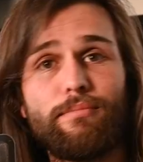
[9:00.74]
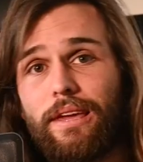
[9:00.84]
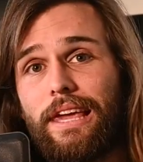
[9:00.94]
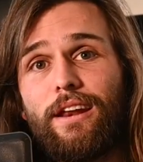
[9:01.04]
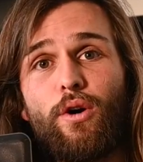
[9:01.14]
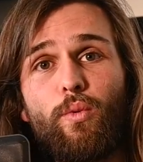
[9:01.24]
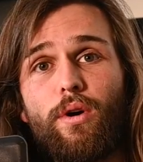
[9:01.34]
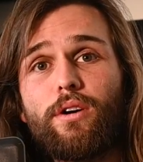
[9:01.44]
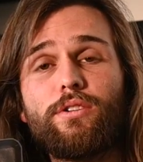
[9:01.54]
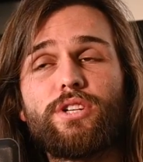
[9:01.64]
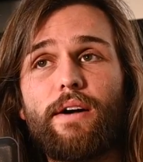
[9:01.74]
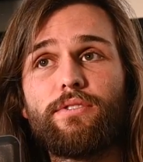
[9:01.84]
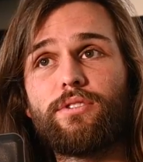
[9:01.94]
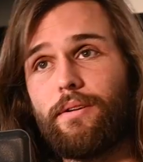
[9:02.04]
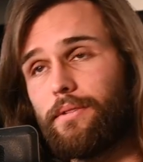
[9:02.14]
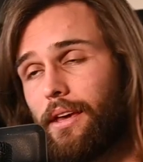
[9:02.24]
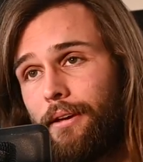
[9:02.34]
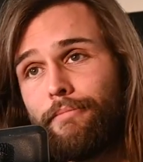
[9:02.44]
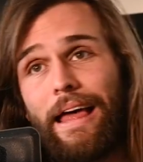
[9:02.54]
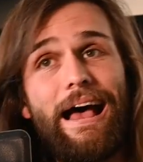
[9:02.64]
Mockito work on JavaScript.
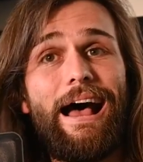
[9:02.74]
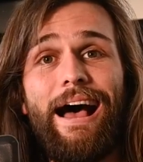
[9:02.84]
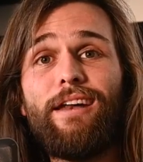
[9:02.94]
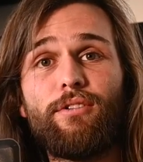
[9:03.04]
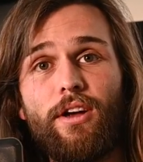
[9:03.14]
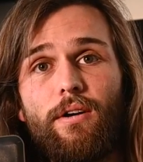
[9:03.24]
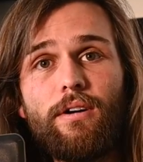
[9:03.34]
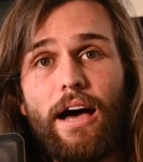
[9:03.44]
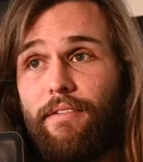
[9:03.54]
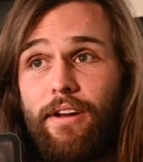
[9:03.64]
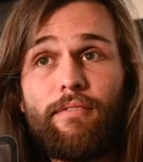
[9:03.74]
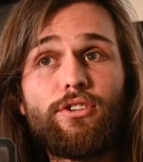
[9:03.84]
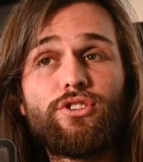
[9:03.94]
I don't know, I've never